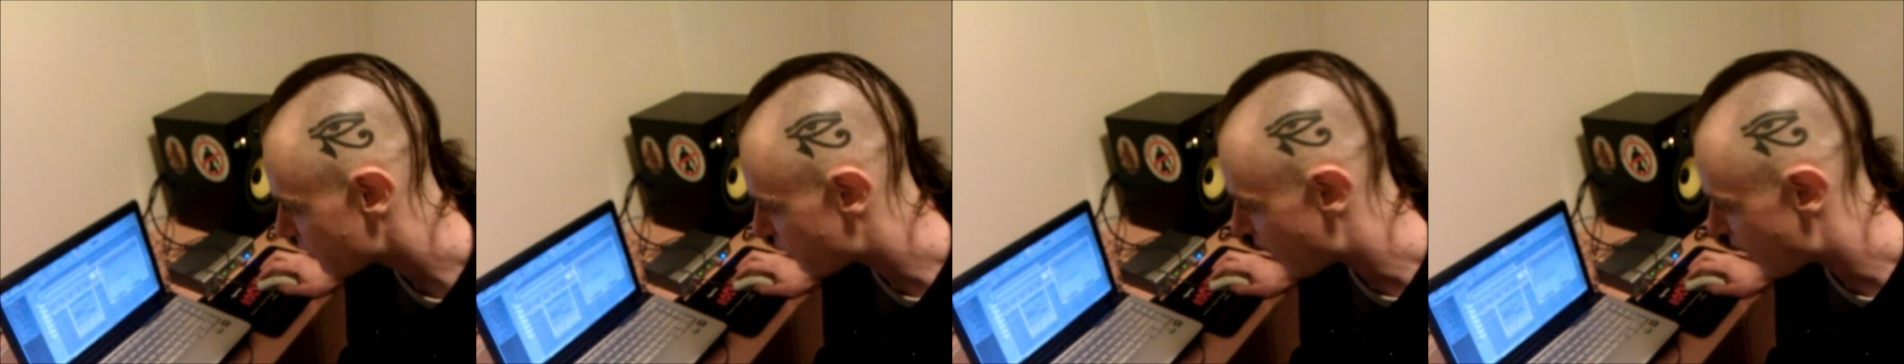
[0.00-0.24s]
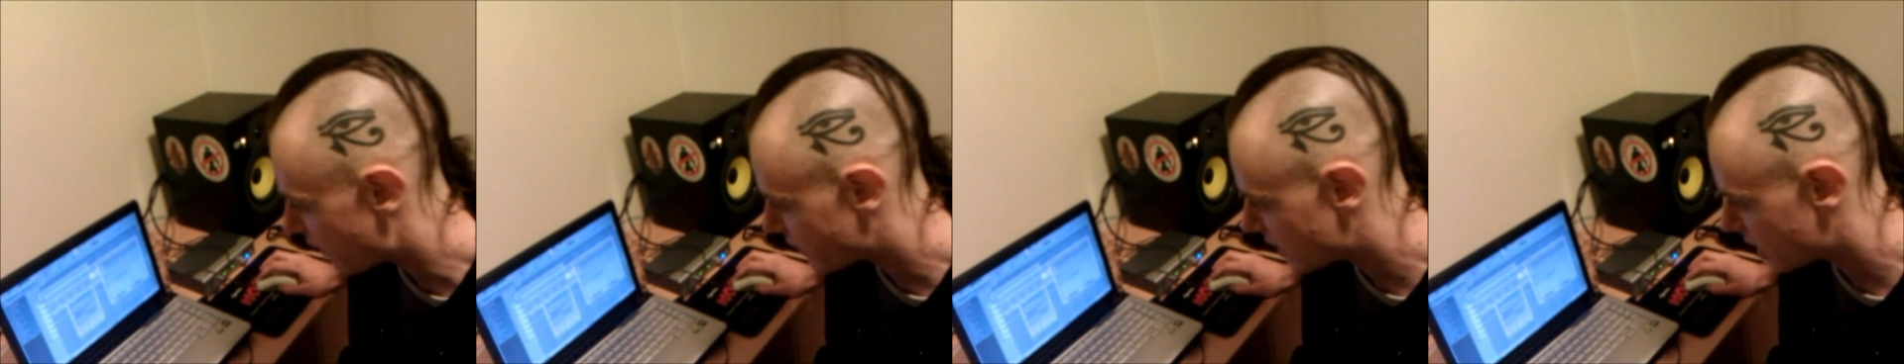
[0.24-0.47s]

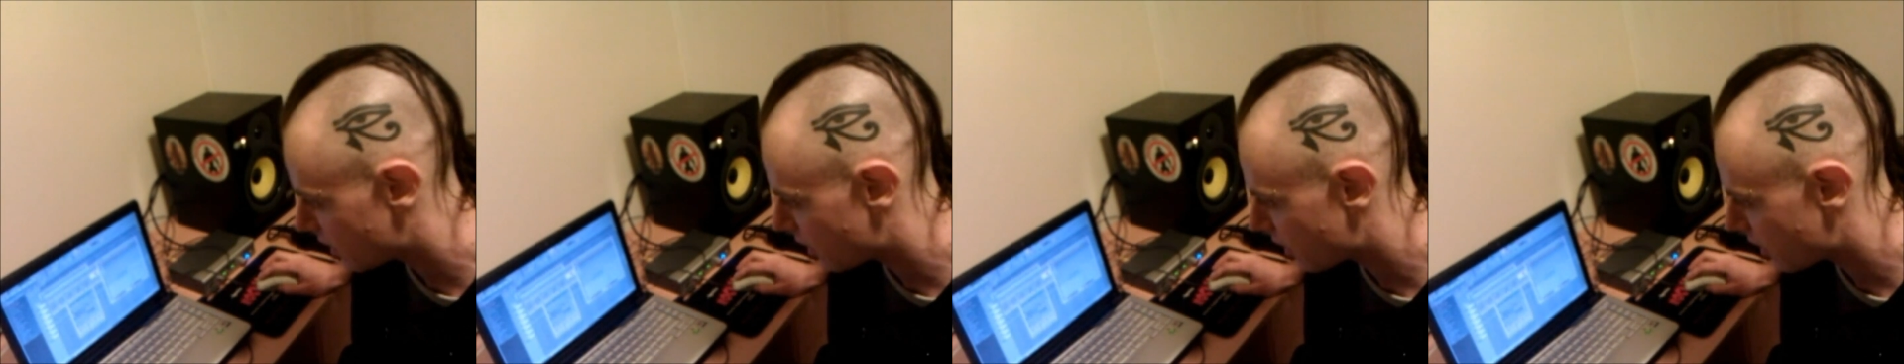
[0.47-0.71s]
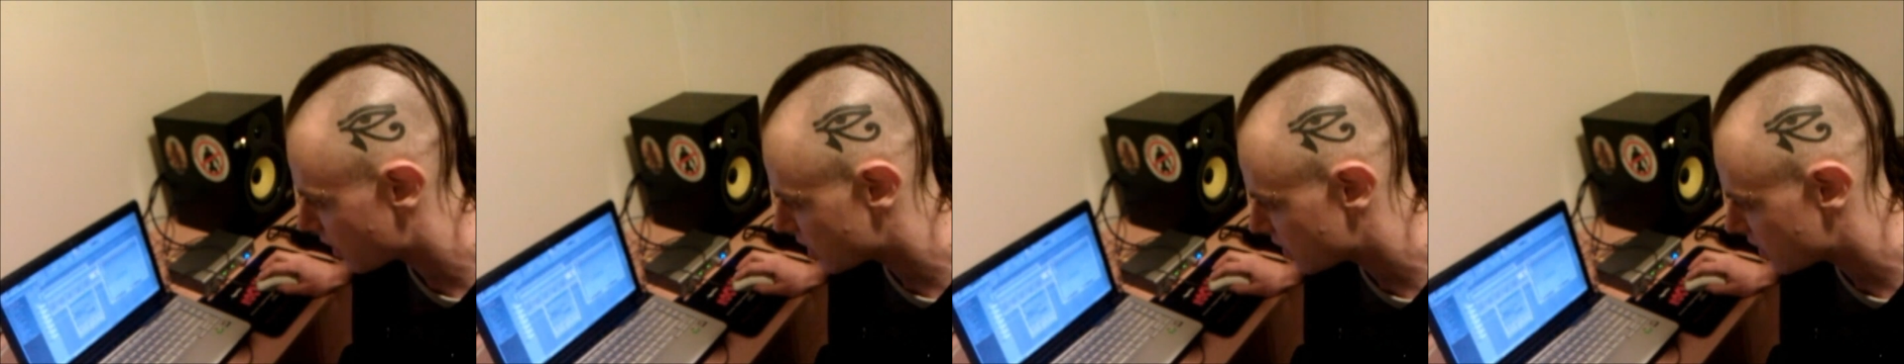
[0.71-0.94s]
5
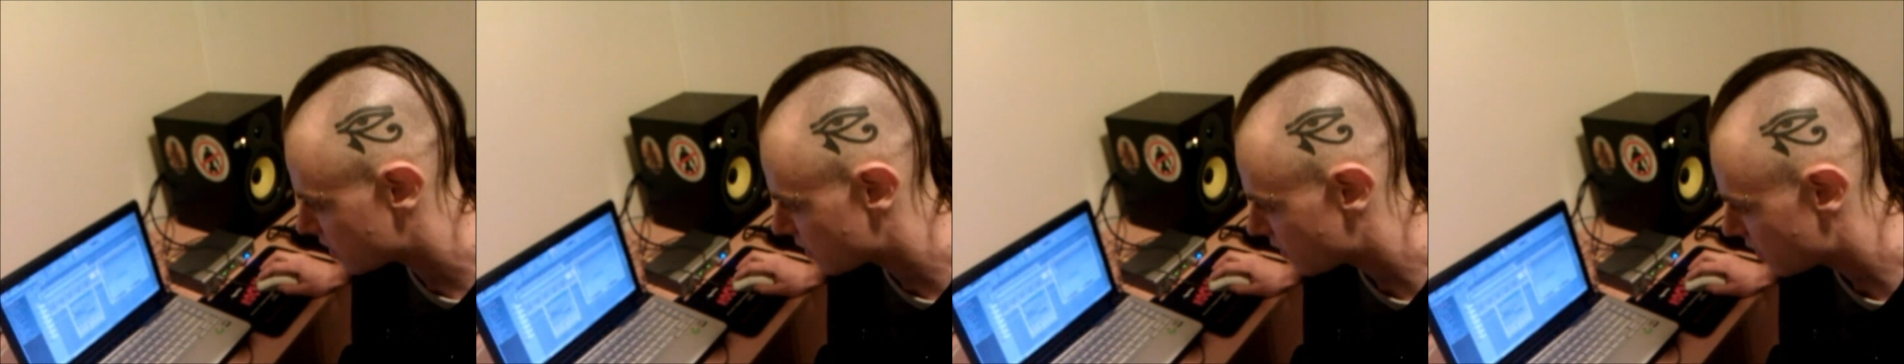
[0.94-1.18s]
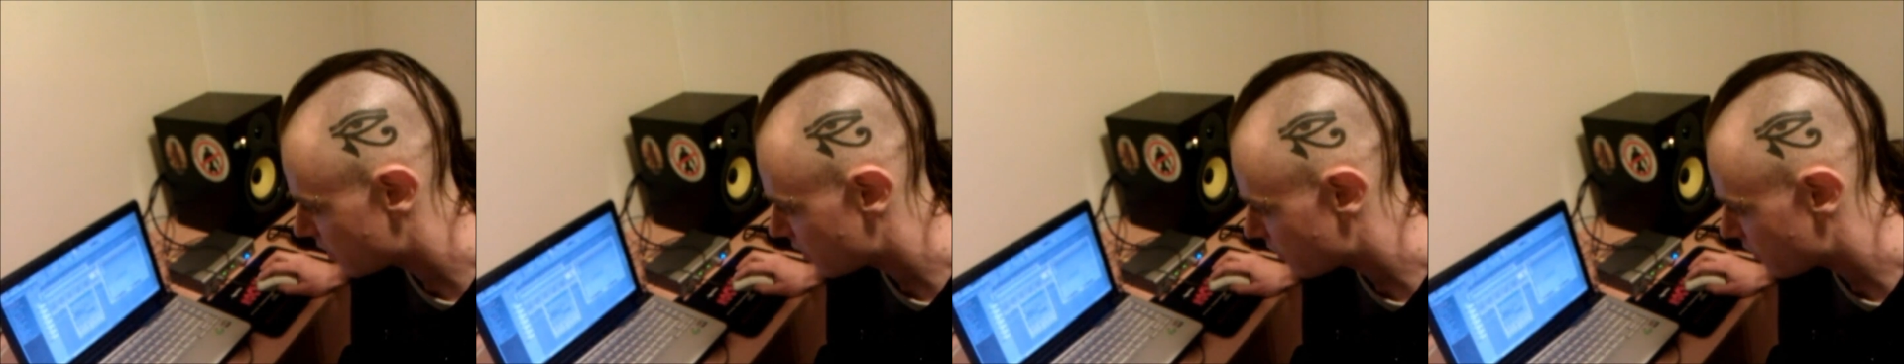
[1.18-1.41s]
kilohertz,
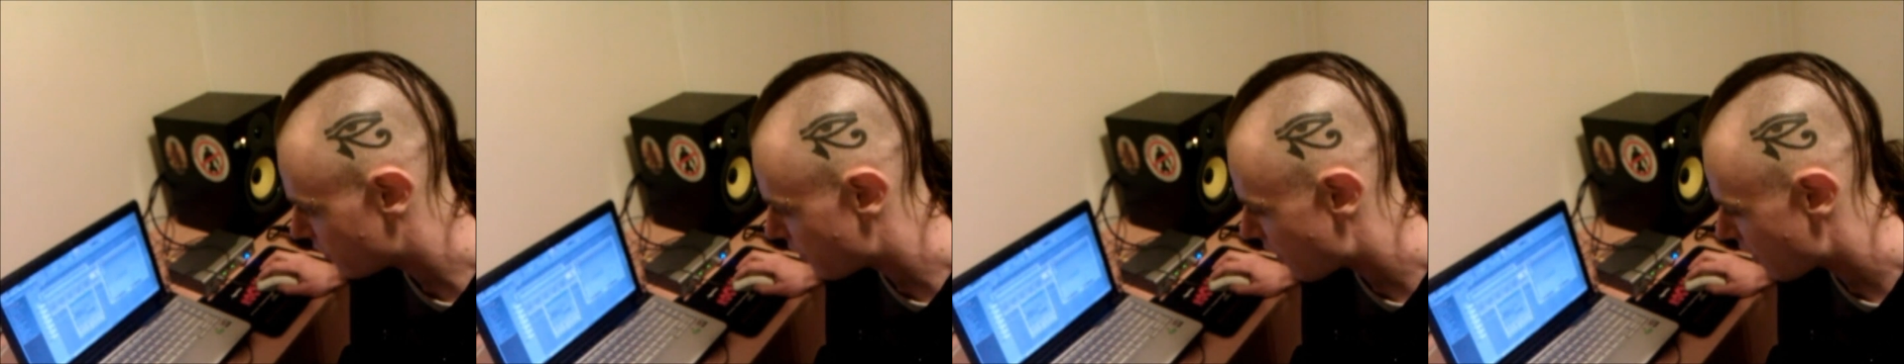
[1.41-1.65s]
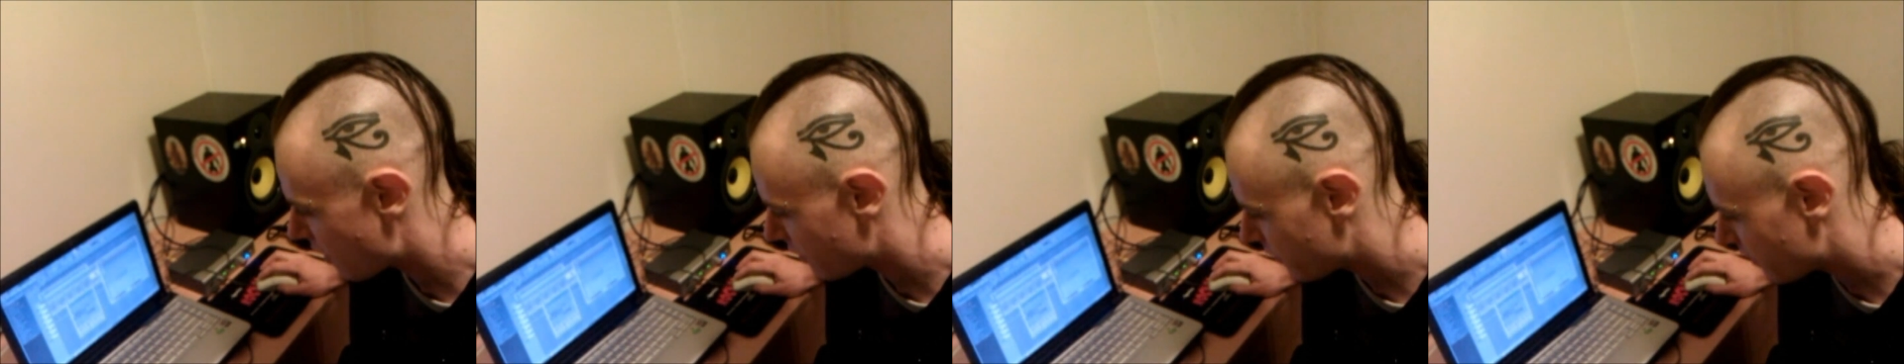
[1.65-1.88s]

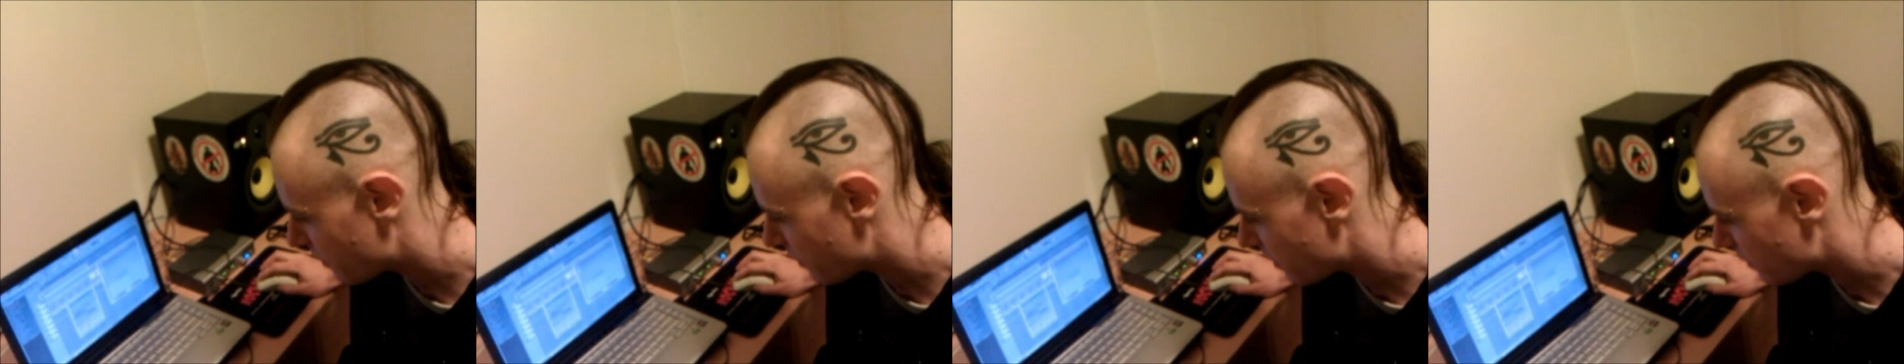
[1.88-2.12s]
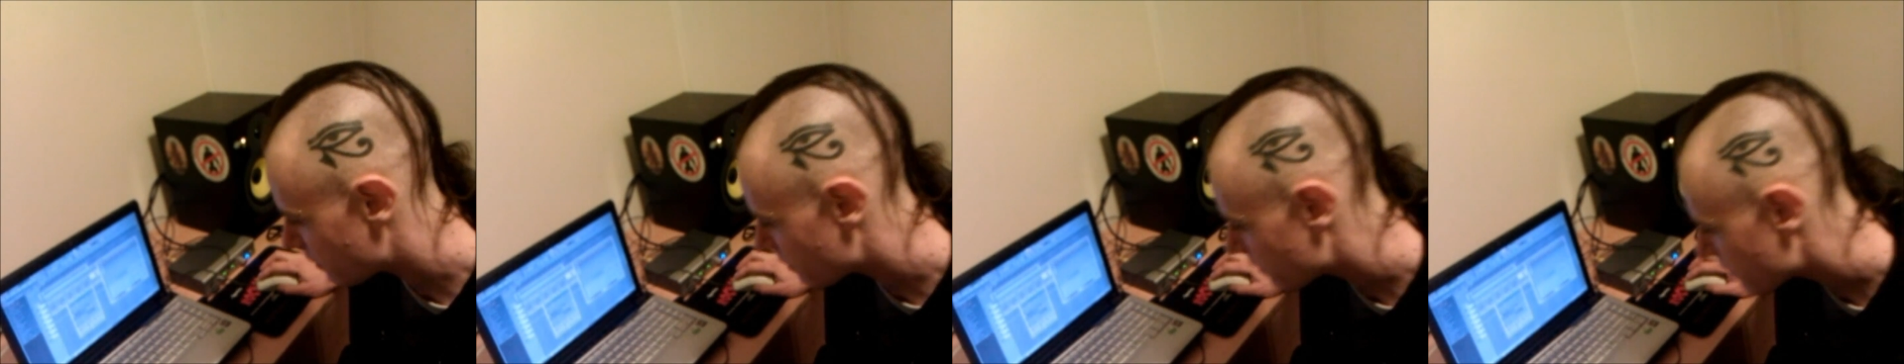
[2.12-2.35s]

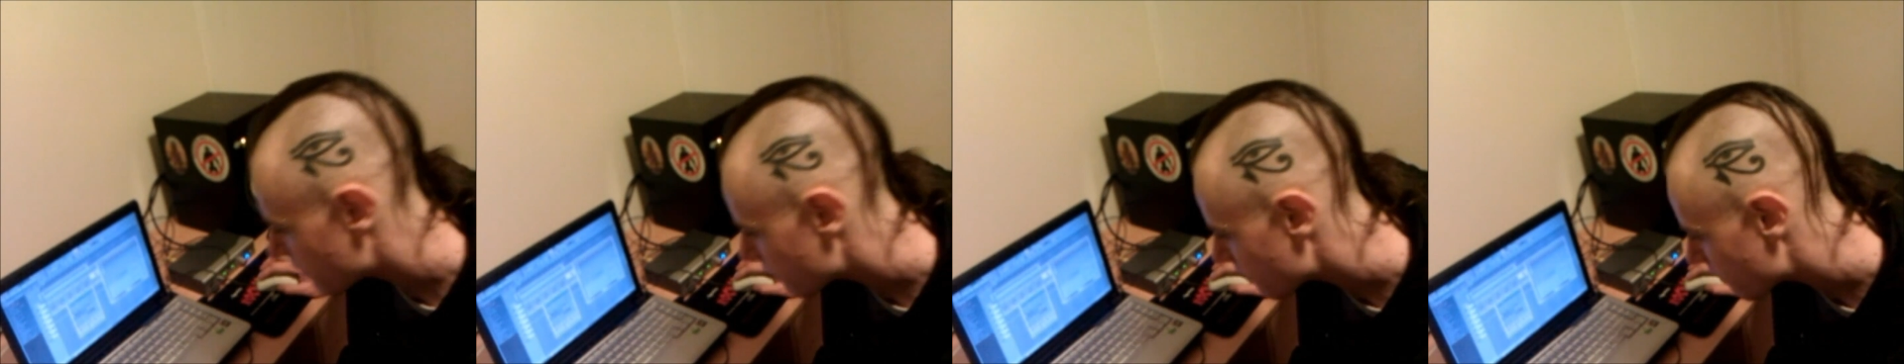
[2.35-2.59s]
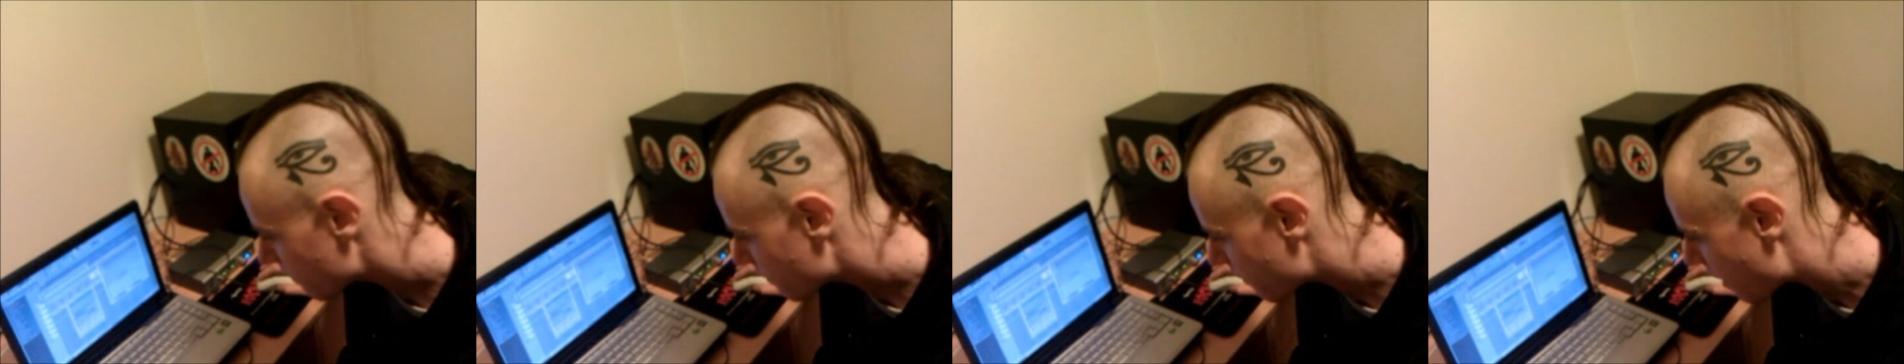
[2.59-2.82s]

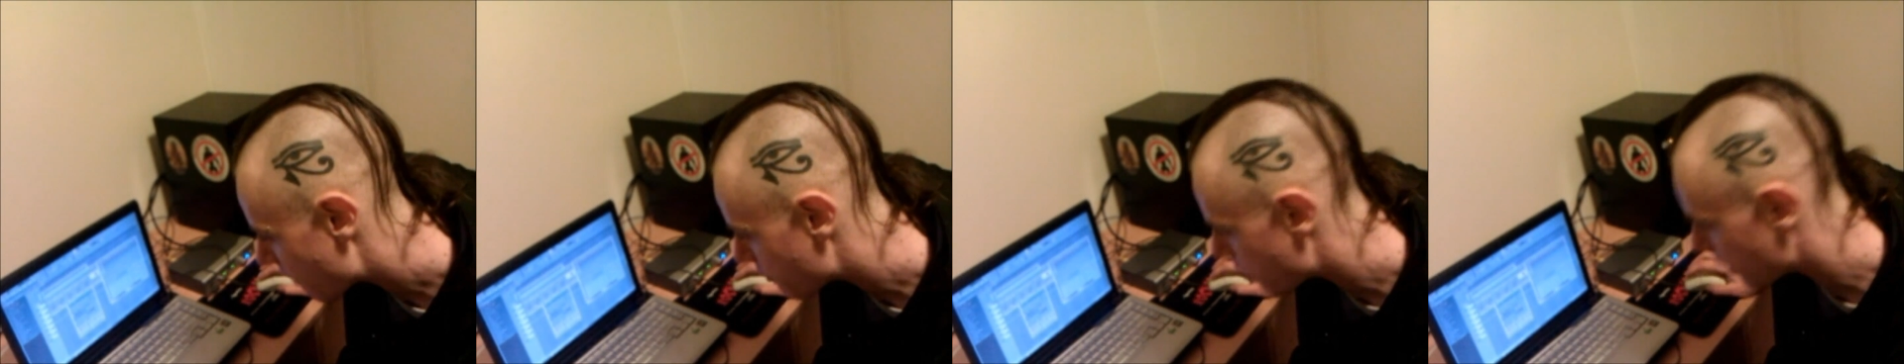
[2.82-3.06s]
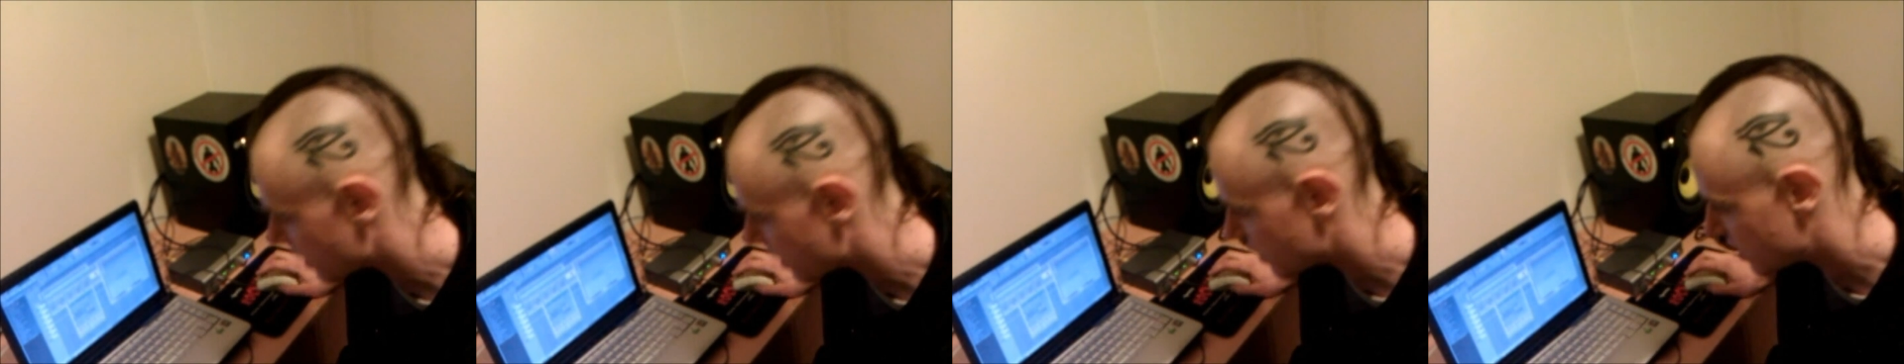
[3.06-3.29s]
5.6,